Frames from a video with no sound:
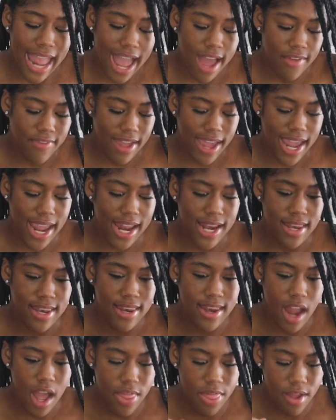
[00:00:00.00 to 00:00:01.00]
have
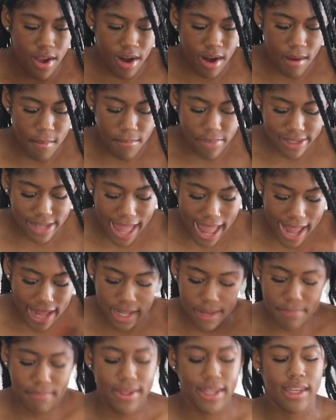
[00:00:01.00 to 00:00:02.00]
another
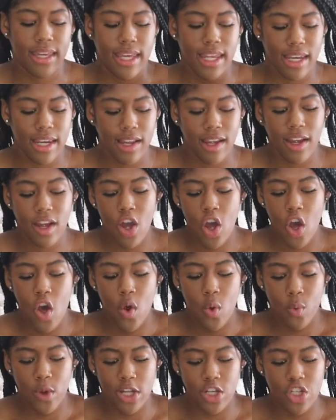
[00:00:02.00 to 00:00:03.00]
black bikini
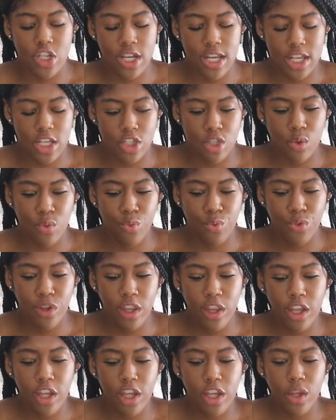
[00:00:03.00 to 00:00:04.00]
which is
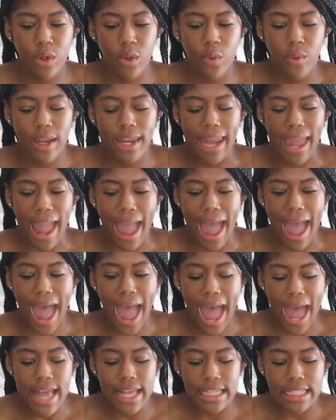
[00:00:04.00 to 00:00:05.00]
really cute, and it
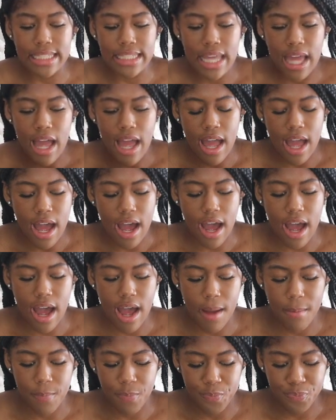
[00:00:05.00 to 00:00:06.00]
has
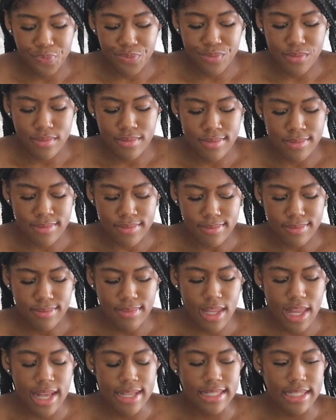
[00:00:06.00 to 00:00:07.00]
um,
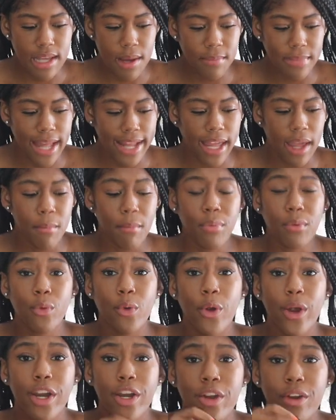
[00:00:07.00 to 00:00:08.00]
some like
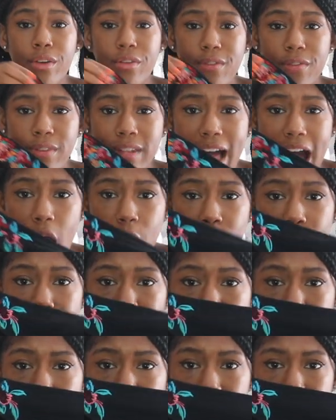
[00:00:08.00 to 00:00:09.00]
embroidered
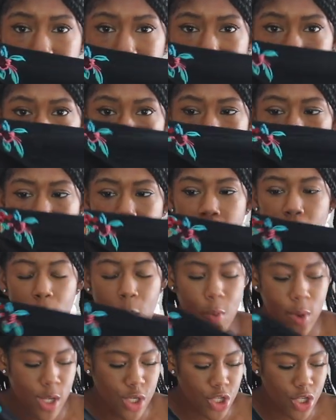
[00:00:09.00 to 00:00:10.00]
flowers on it,
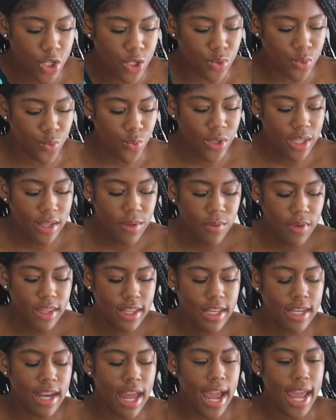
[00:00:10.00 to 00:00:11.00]
which is really
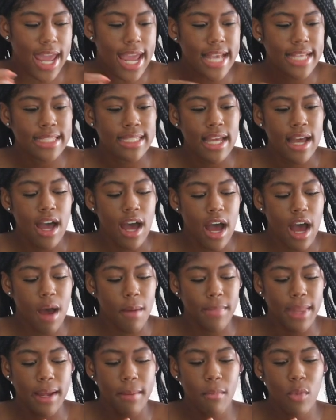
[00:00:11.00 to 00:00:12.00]
really nice,
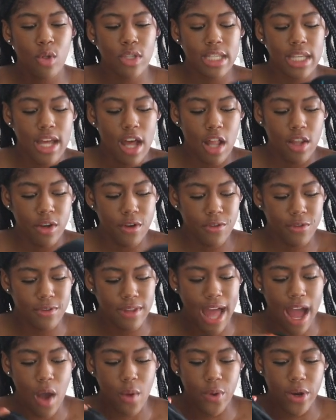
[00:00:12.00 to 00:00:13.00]
um, like multicolored
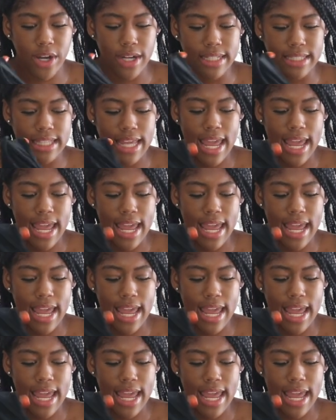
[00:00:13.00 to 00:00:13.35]
flowers,